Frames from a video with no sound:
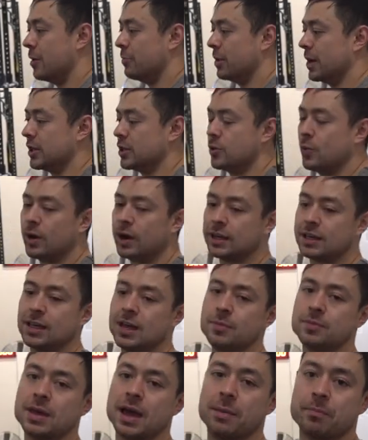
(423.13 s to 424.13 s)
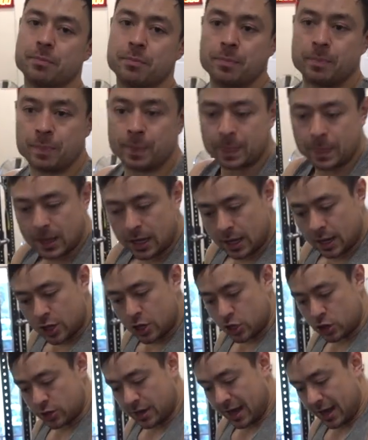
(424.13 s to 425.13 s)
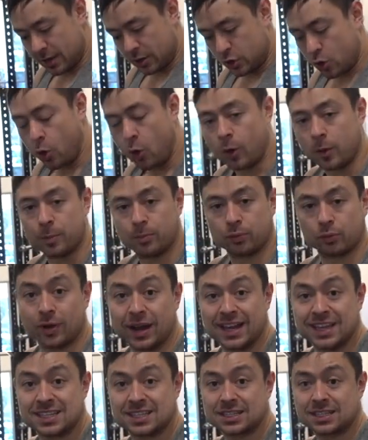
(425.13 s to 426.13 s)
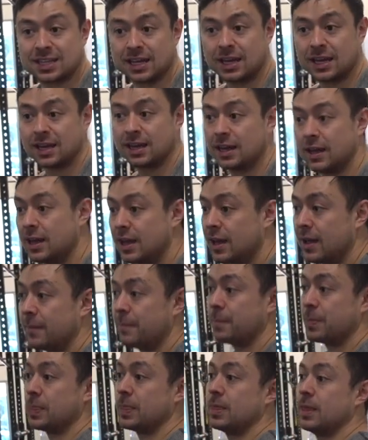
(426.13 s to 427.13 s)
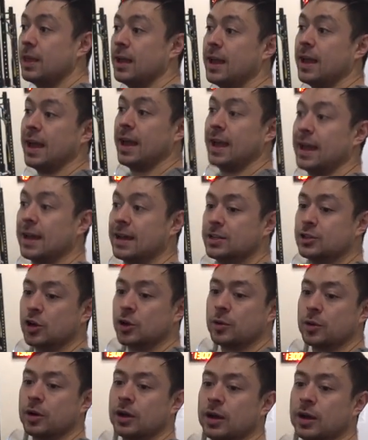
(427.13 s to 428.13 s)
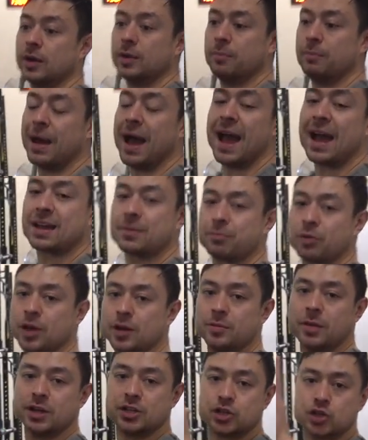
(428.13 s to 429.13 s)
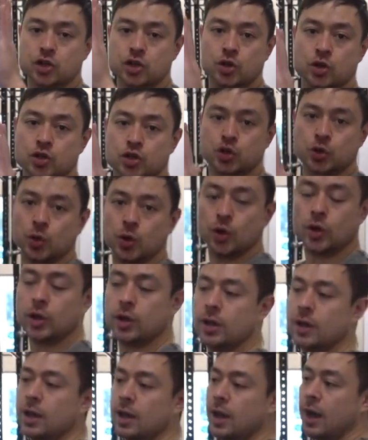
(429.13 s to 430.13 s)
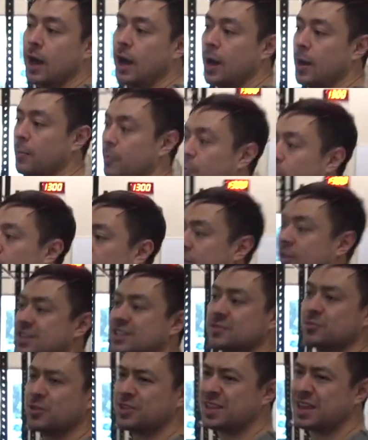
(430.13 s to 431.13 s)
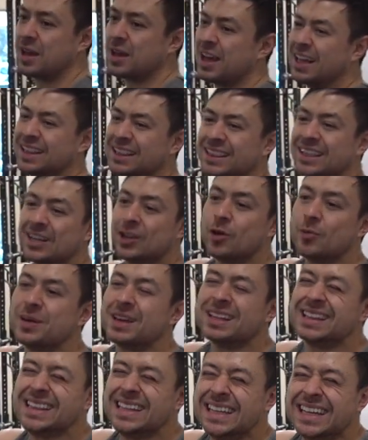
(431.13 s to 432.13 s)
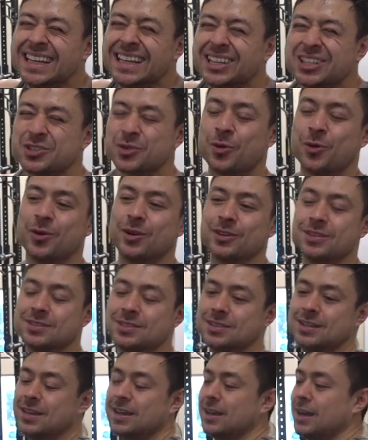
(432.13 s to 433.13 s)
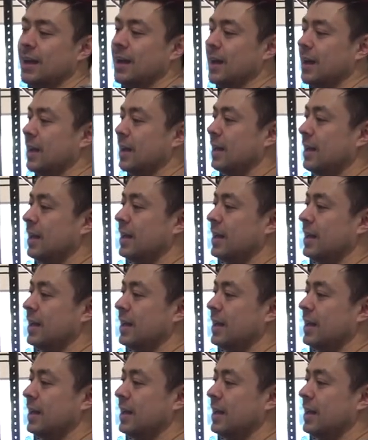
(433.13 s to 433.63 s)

But you want to keep that that core braced and your back pretty much neutral um, with a, a, little bit leaning towards the uh,